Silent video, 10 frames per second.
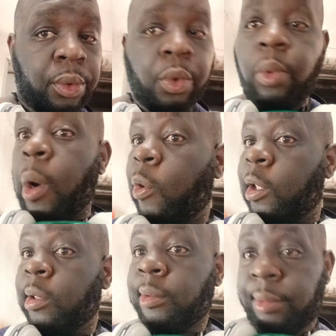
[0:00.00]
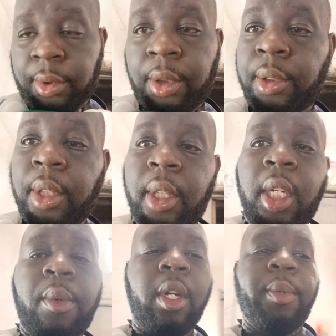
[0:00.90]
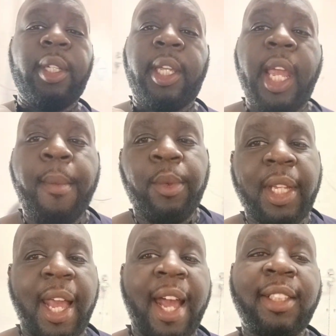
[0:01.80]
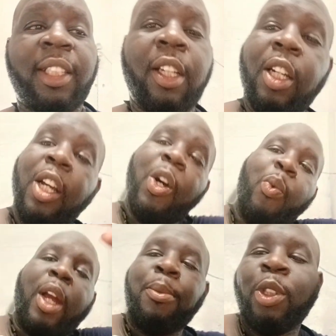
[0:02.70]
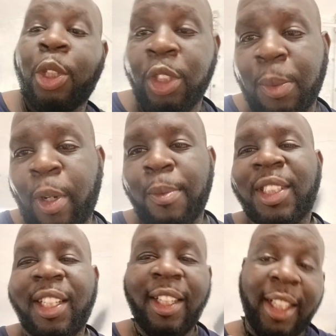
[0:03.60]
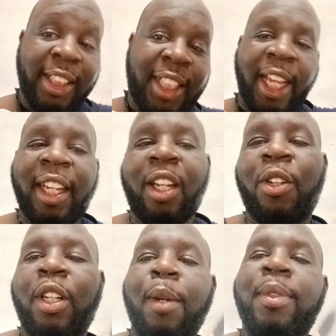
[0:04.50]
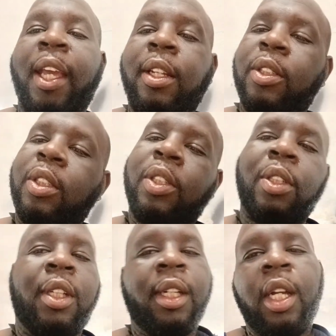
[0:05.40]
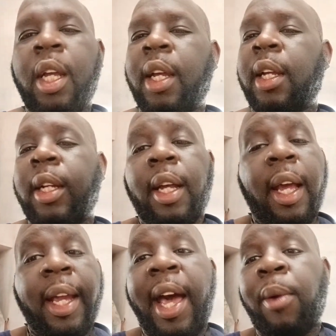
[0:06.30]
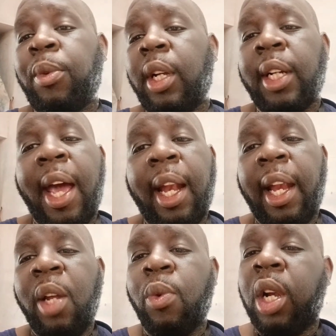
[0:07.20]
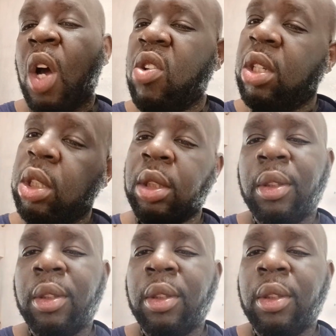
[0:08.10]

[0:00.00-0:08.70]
We rolling. Here we go with the camera with the eyes again. What up, two Your Get getting there, checking in on an update. I got I got to lay one on you.